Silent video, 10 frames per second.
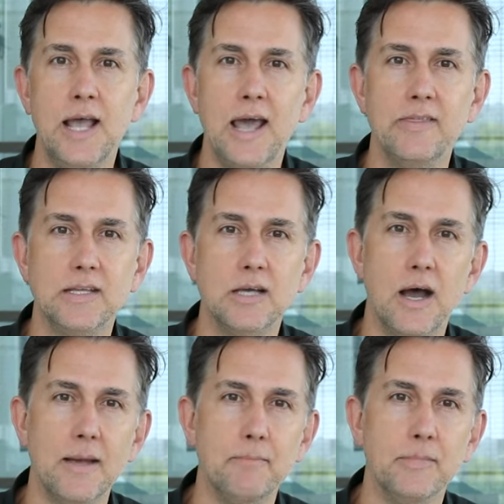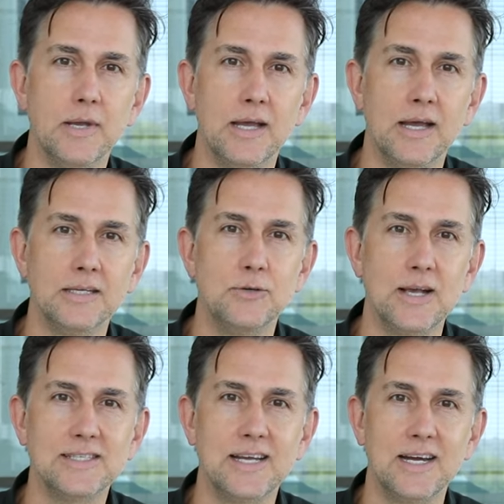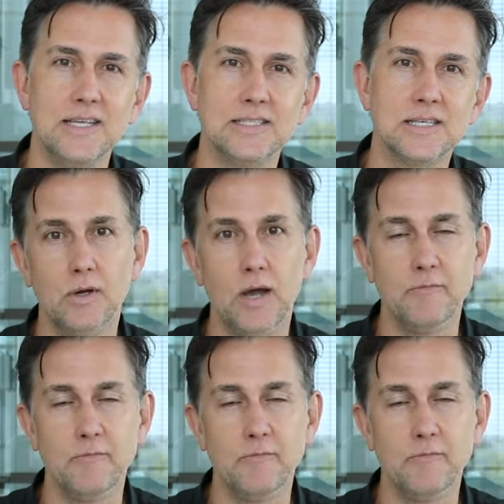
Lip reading: and their time to our studies.